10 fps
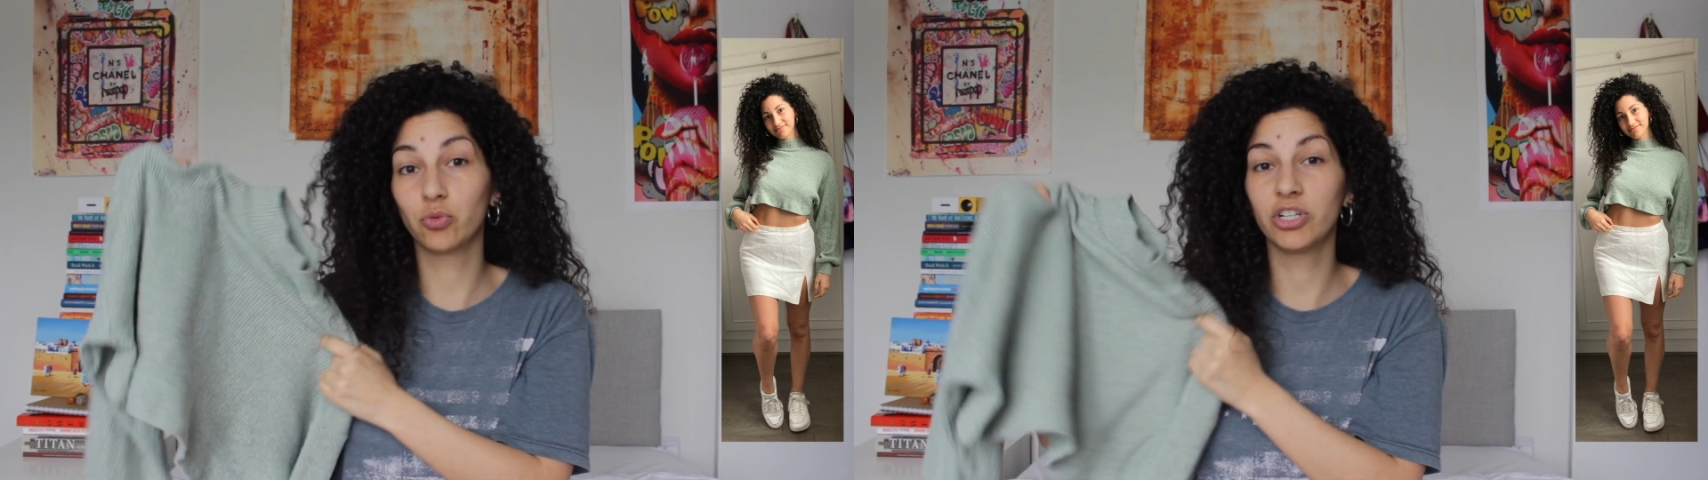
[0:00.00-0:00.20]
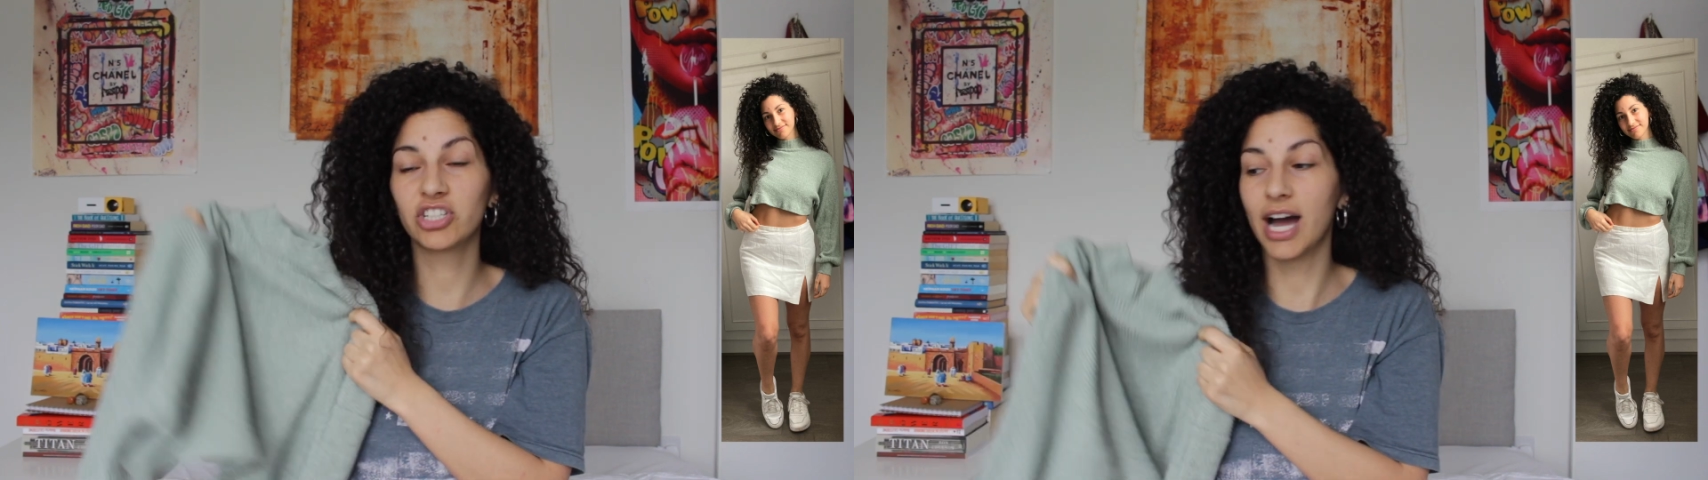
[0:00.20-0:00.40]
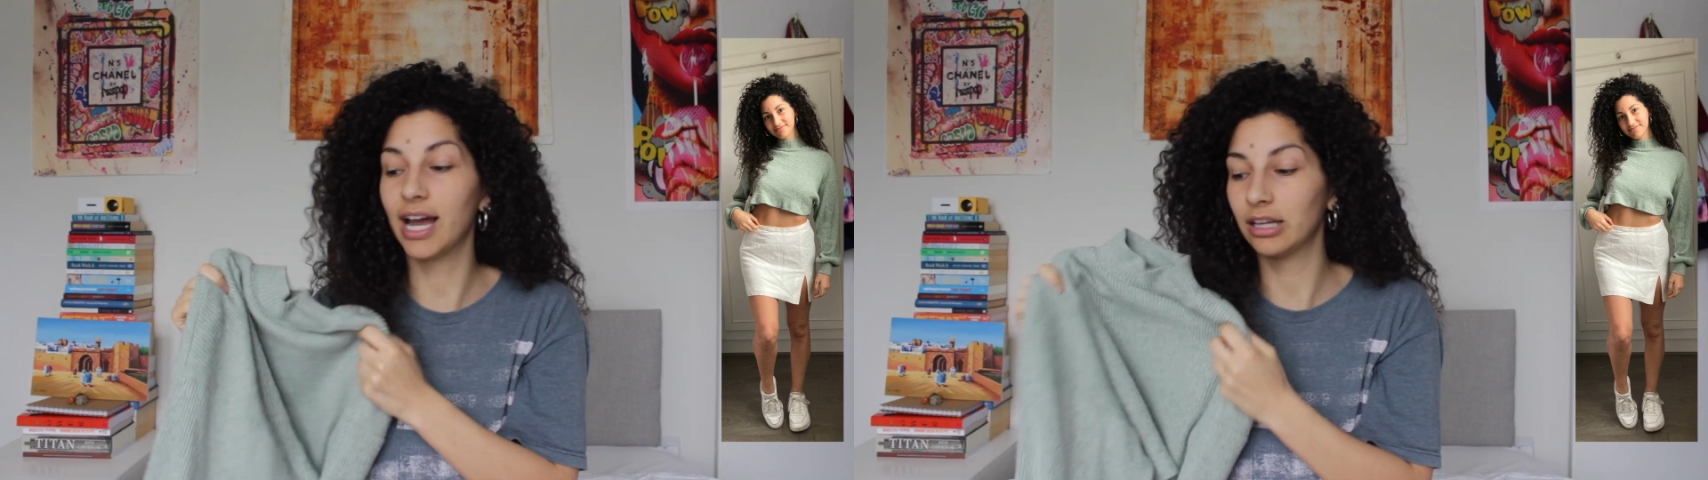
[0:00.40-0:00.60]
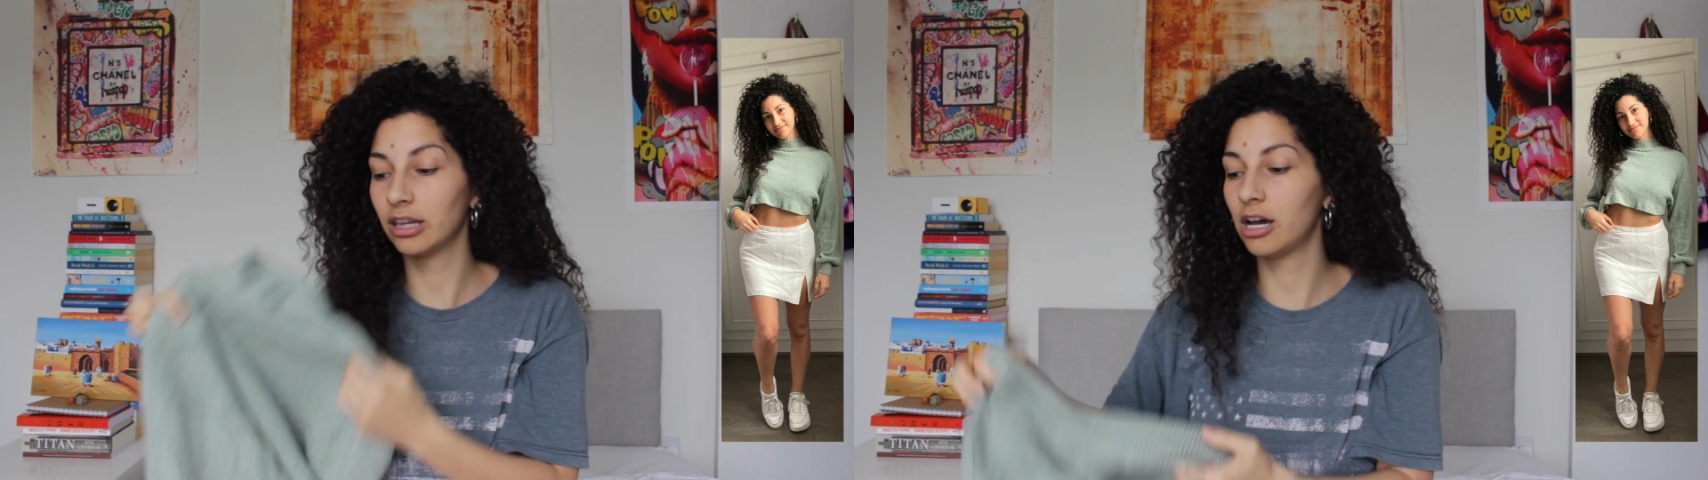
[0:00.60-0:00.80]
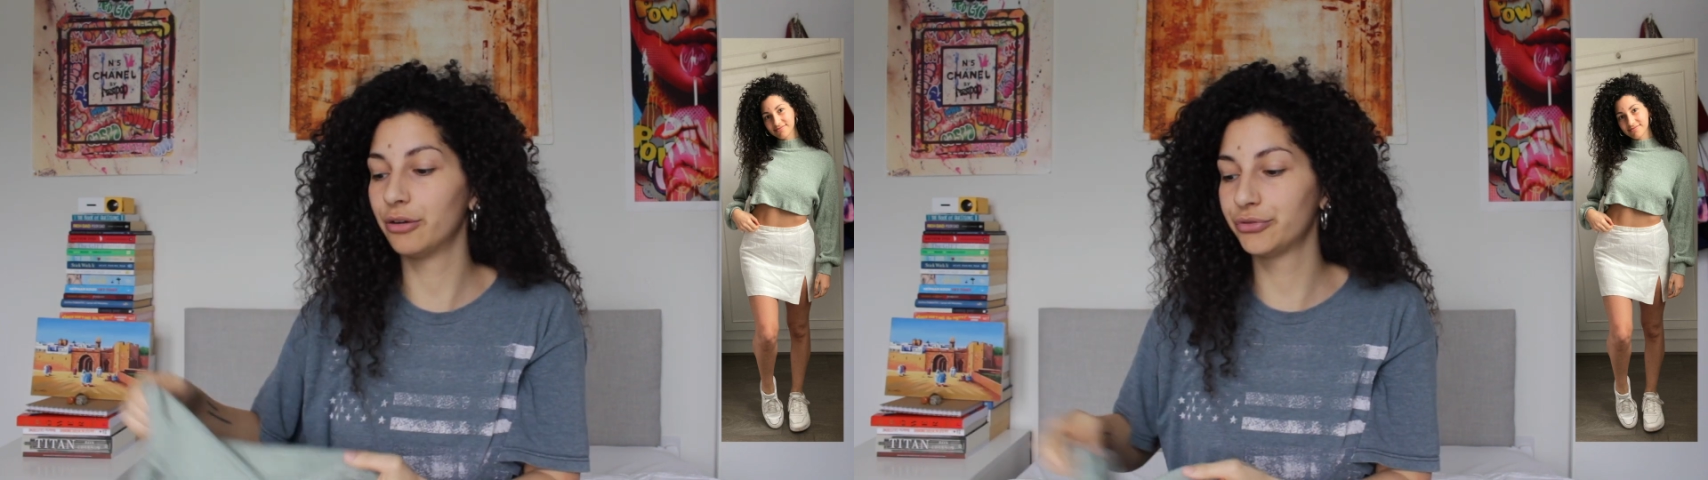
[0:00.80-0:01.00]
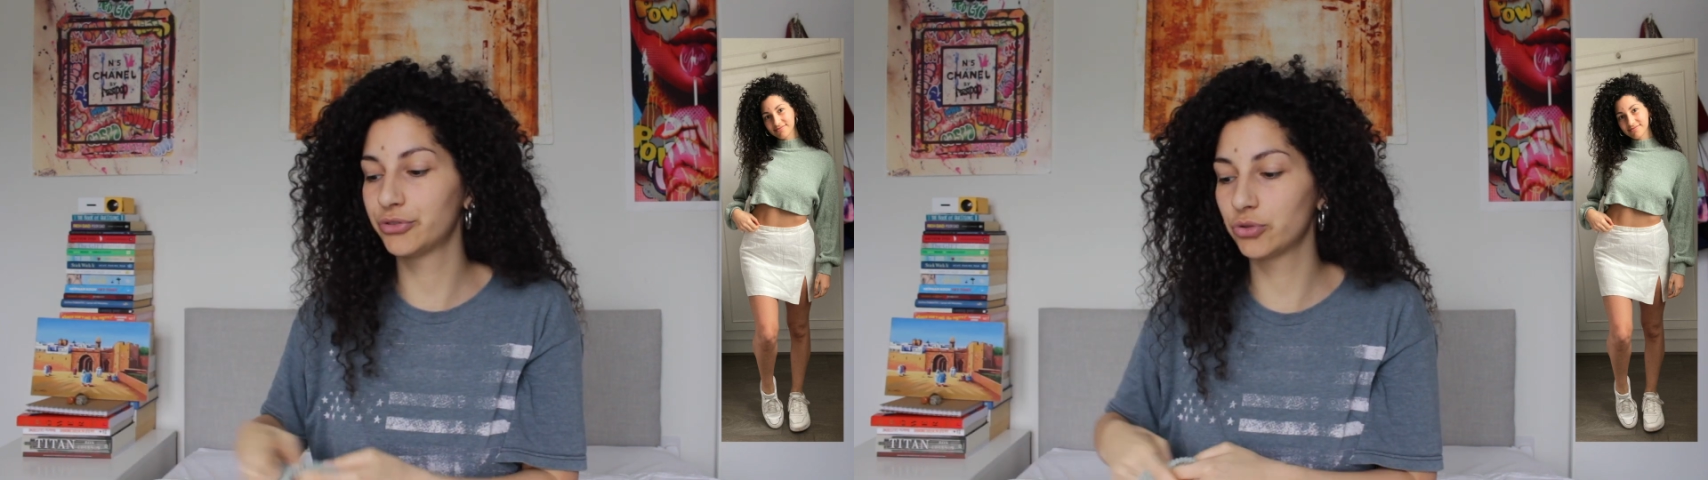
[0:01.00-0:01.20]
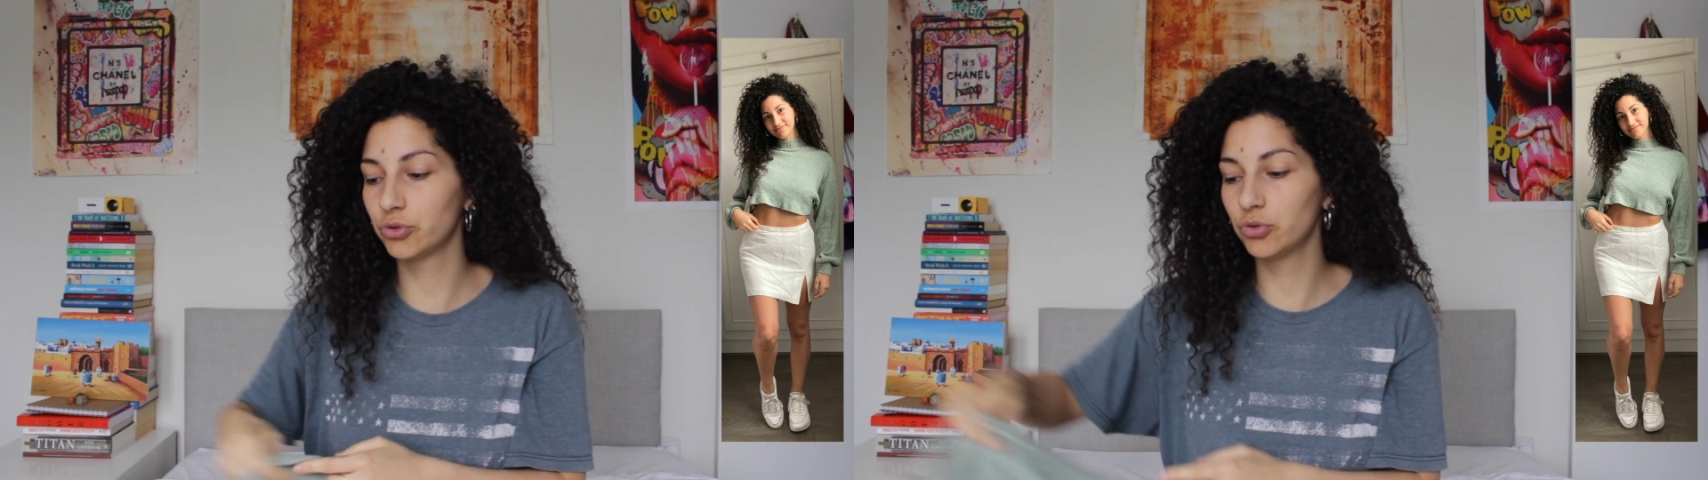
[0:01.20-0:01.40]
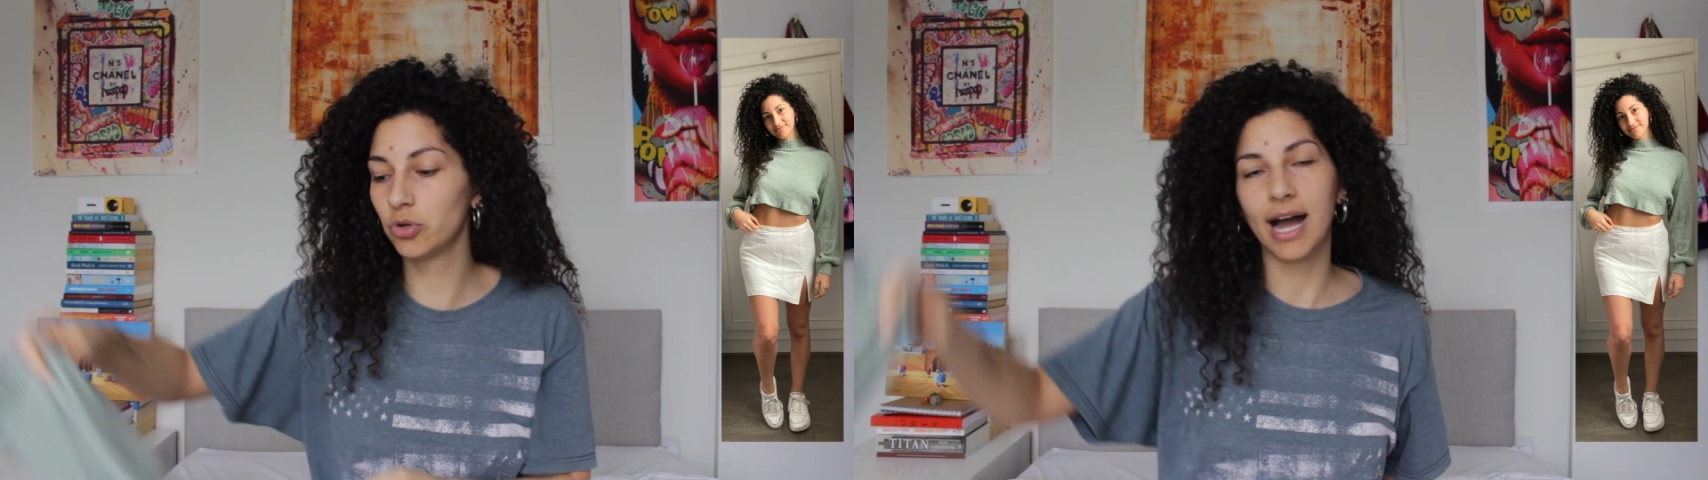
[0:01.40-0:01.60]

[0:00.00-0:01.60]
which I love too.